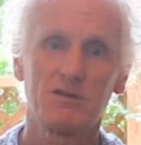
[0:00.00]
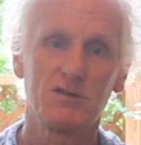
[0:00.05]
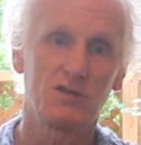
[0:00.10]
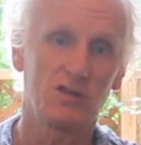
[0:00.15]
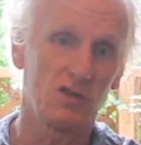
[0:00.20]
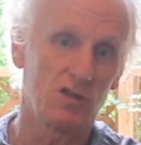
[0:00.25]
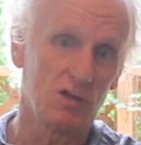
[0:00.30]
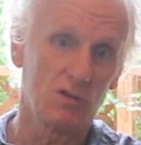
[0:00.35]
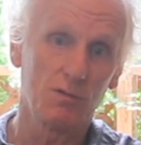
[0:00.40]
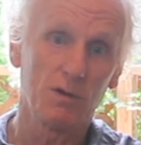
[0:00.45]

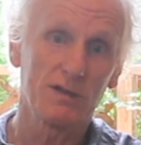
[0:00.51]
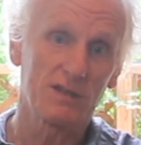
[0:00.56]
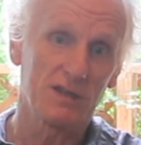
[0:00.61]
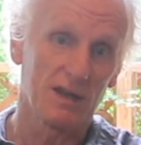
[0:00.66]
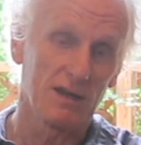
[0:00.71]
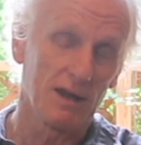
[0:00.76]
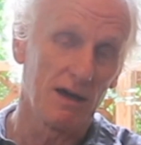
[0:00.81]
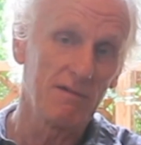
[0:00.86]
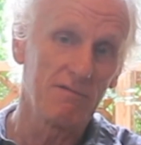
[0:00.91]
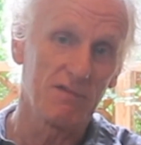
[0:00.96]
Do you want to
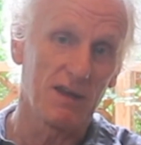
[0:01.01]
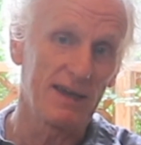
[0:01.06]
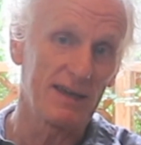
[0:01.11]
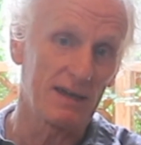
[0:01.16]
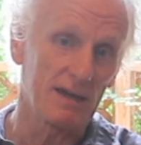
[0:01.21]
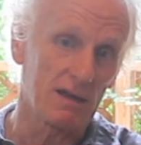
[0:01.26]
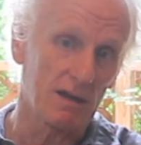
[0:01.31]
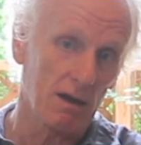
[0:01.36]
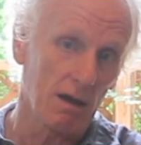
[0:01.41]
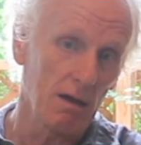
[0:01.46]
love like
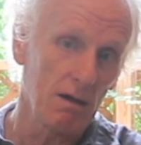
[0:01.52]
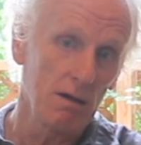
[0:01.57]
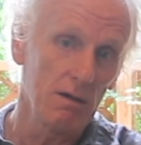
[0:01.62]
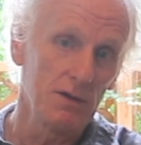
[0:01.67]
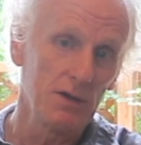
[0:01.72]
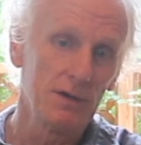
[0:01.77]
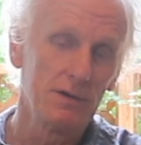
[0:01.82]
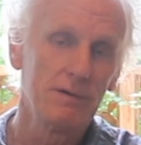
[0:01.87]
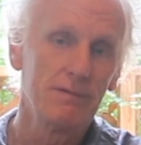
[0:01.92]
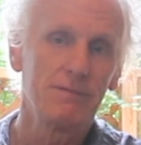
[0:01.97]
a
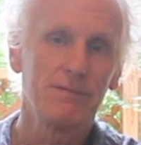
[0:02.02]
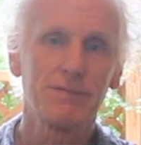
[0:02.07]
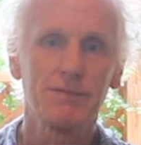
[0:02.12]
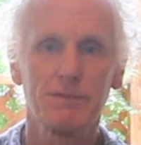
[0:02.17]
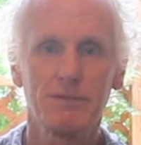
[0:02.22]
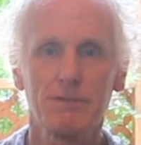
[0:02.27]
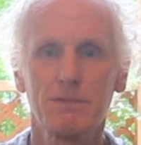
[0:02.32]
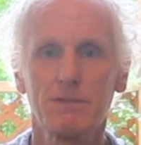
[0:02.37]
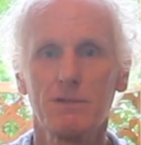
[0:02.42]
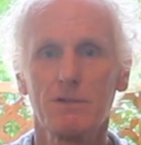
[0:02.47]
clod
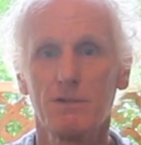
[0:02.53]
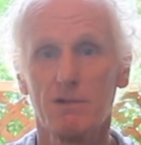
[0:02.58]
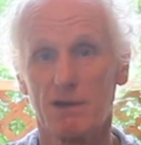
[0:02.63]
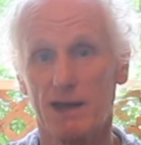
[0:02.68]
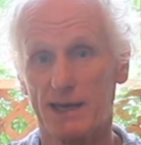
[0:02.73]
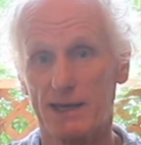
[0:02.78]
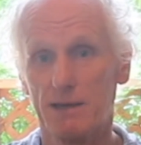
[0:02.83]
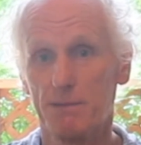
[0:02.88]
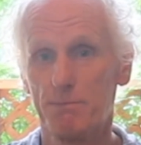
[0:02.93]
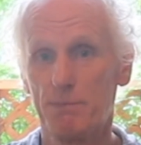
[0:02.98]
or
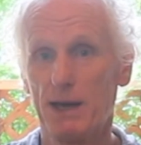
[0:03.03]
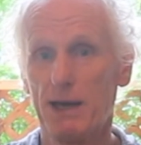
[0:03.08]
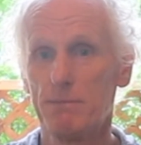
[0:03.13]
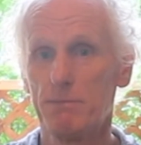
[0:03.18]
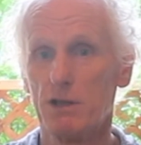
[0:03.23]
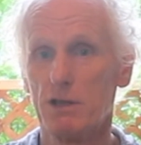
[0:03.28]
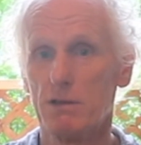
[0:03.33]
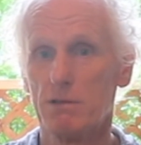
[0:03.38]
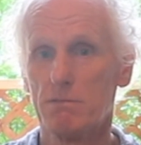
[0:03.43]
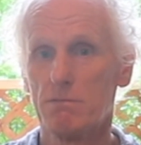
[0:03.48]
like a
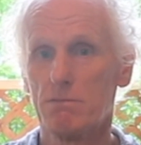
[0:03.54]
pebble?